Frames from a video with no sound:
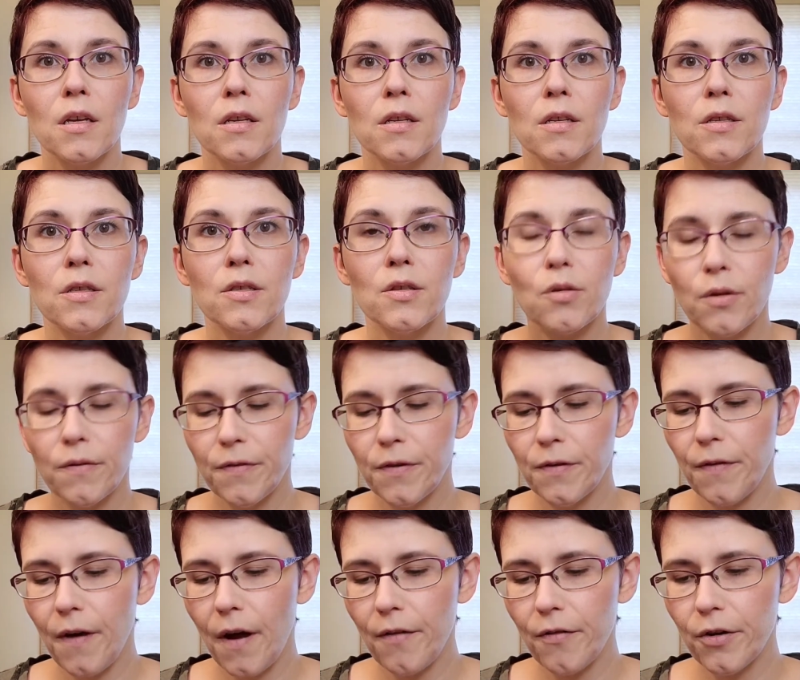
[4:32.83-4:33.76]
So if
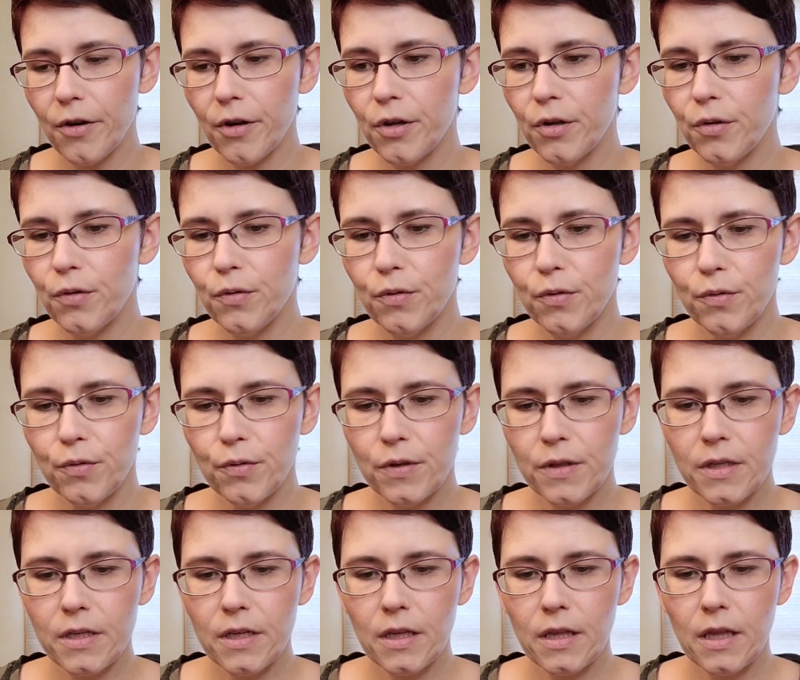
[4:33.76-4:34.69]
you've ever
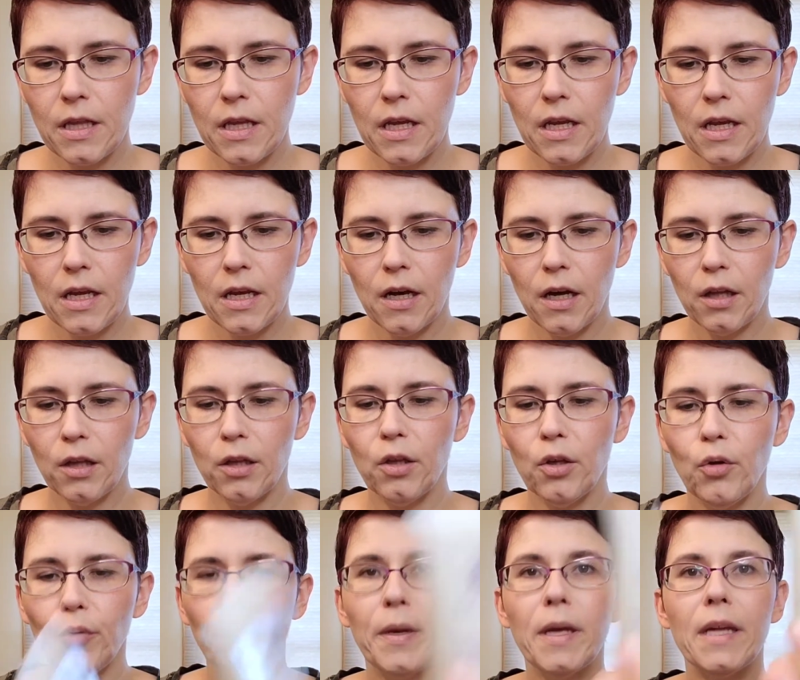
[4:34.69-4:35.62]
used the
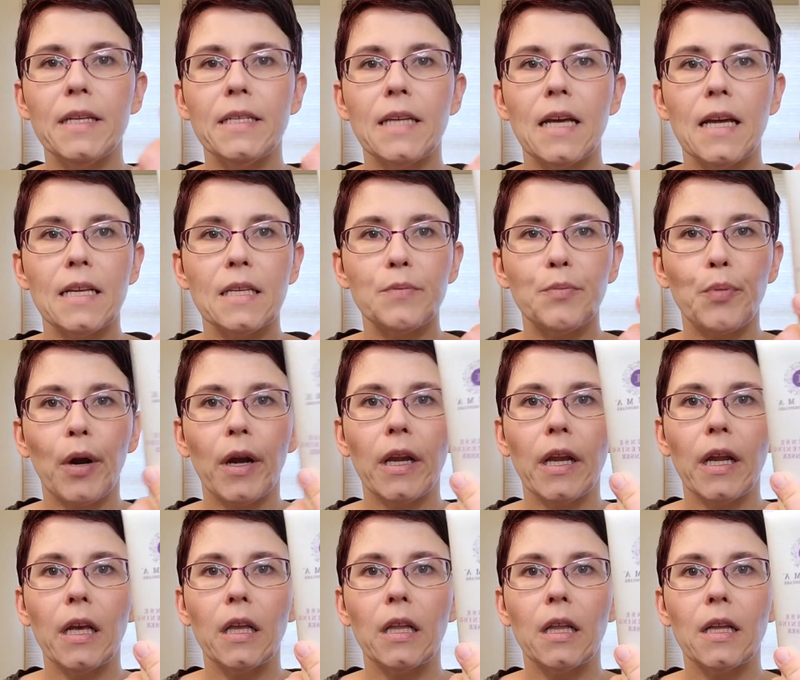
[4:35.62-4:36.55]
Illuma Intense
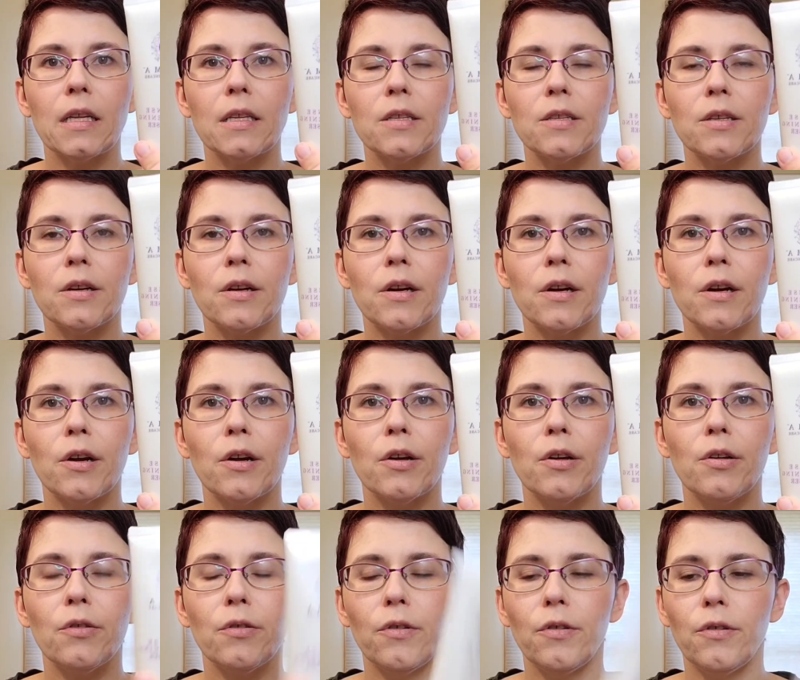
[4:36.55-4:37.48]
Brightening Cleanser,
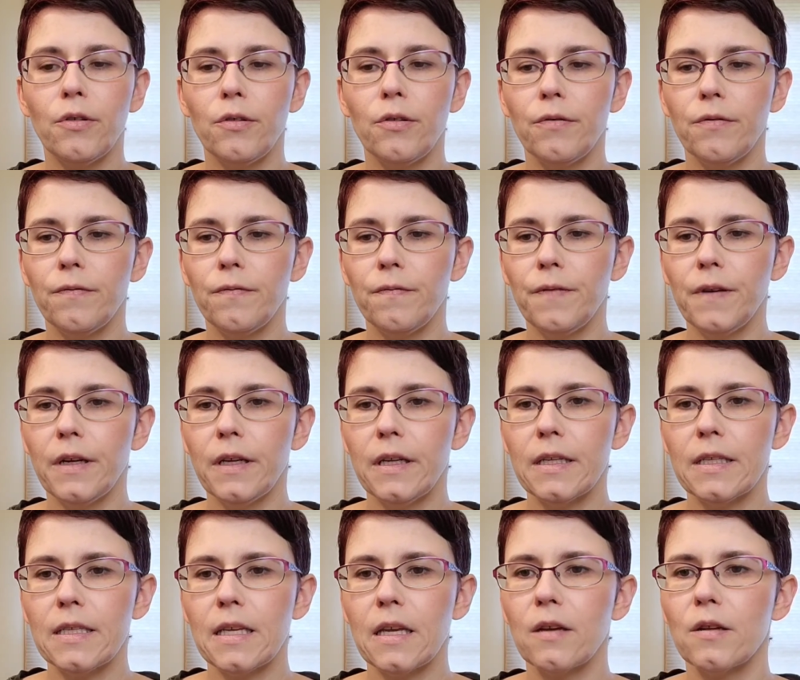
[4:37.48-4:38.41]
you'll feel
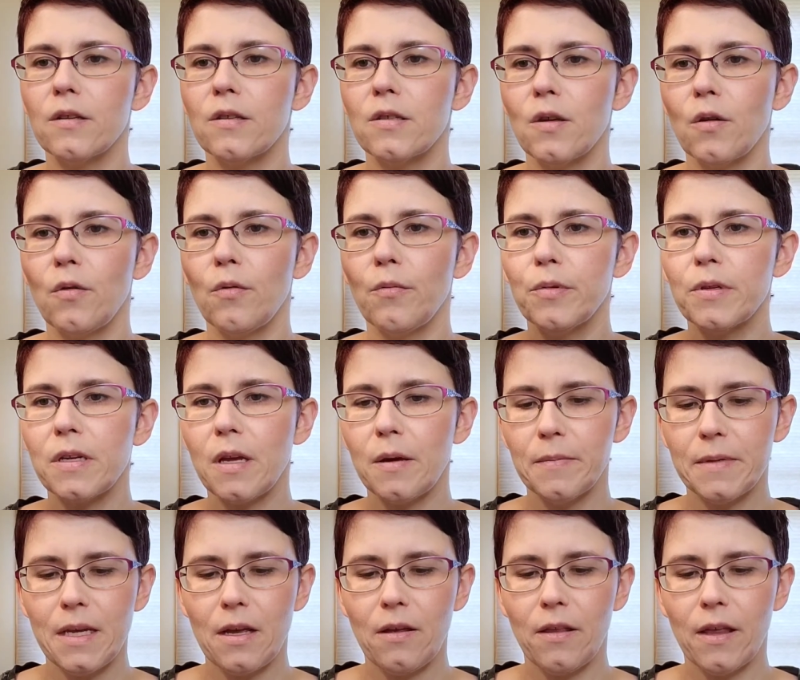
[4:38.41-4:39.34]
it's almost
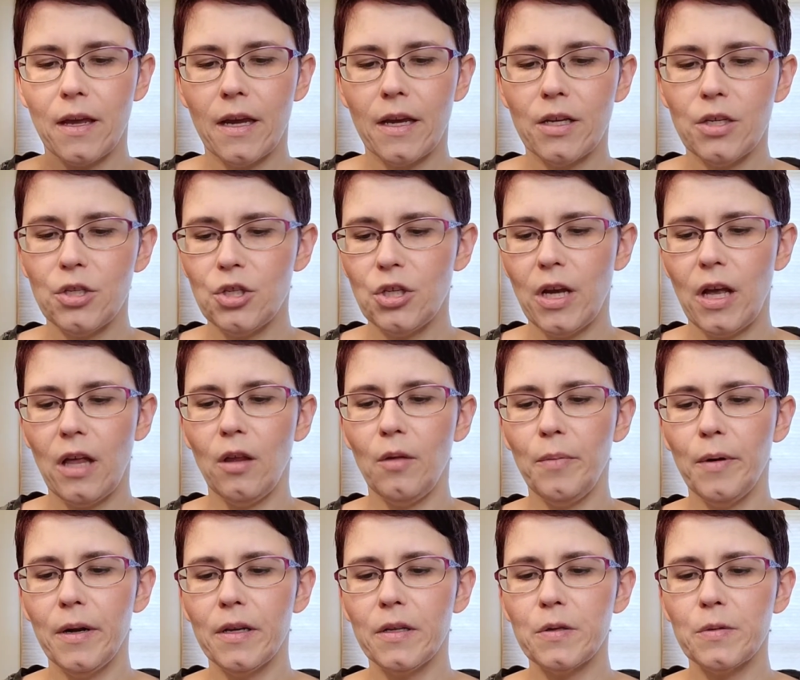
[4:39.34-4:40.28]
comes out like a gel,
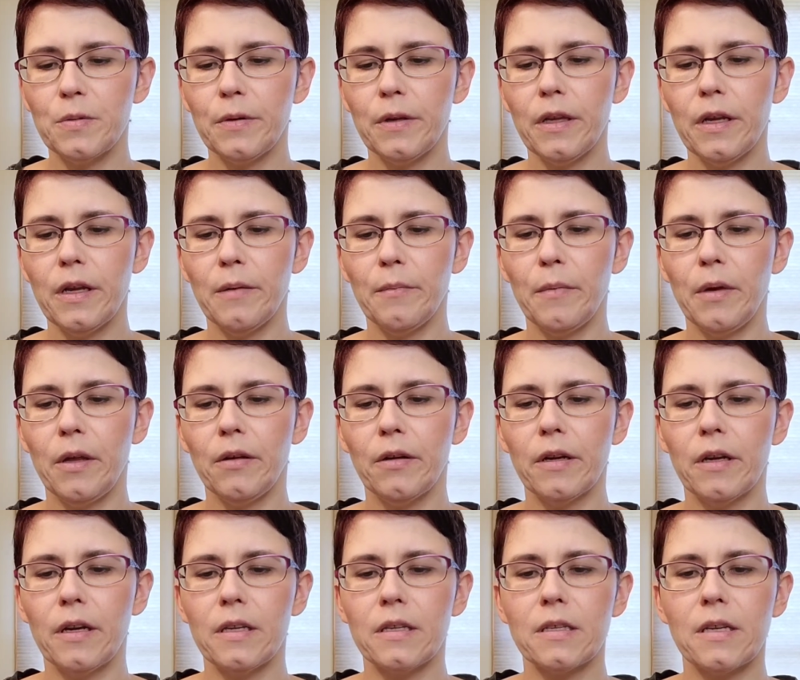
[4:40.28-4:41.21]
but it's really a milk,
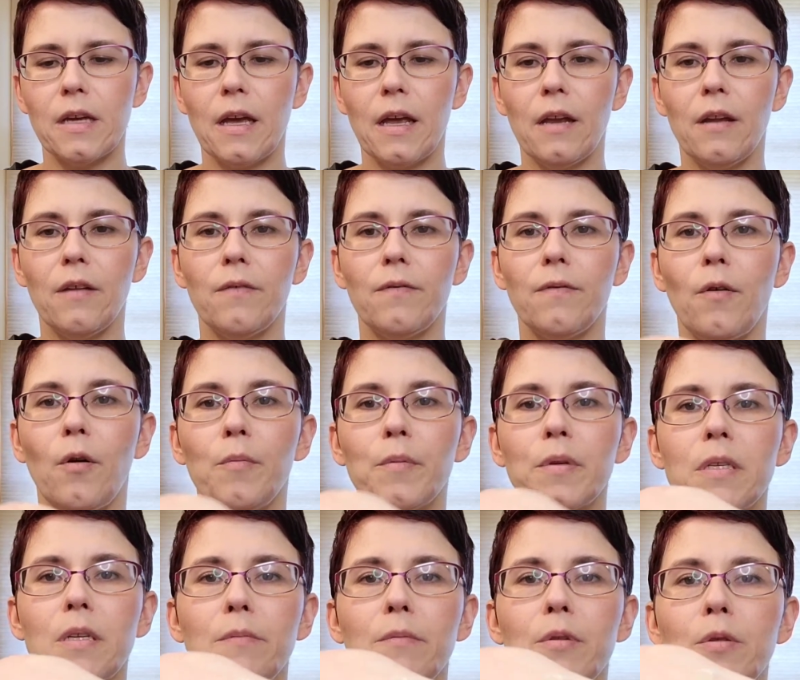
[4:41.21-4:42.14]
and it's kind of
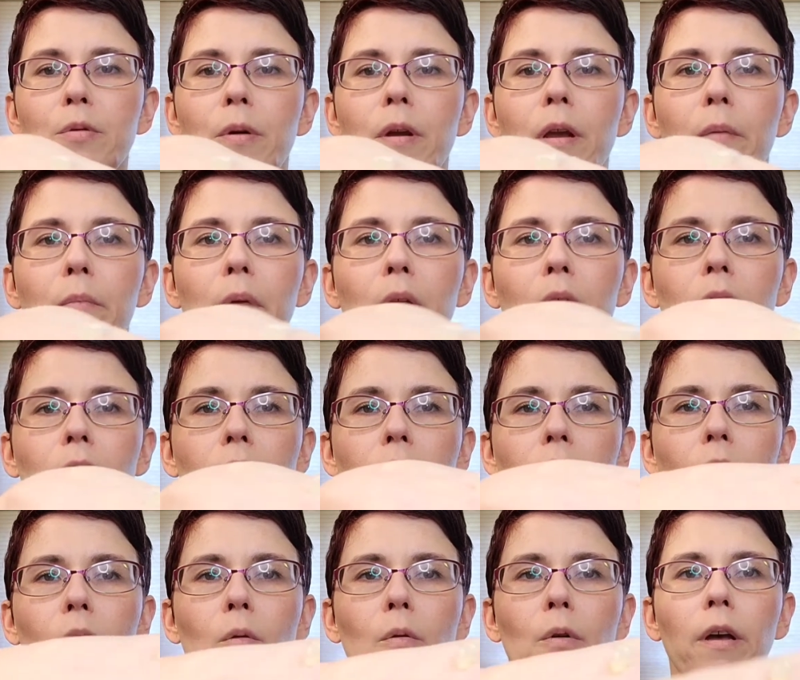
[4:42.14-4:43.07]
almost in between a milk and
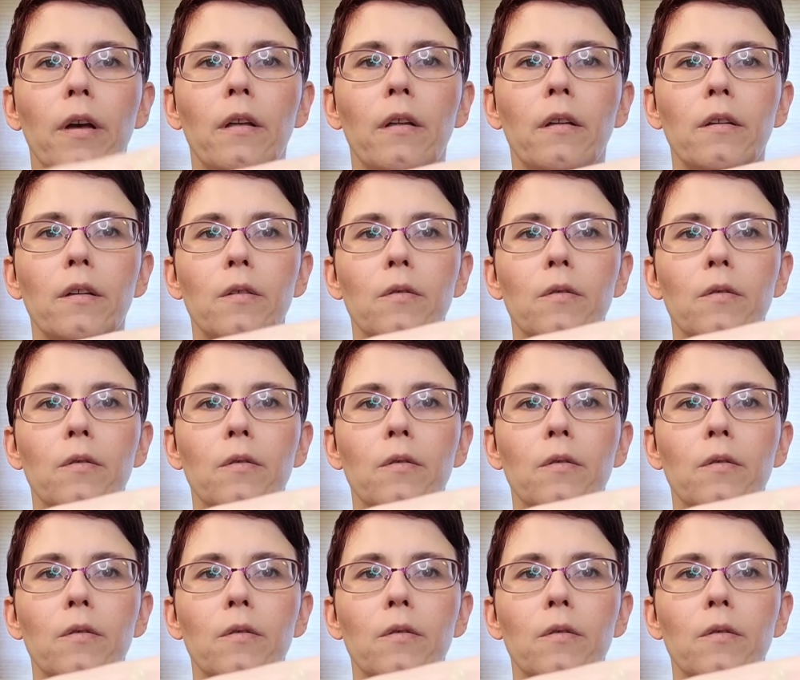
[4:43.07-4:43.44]
an oil.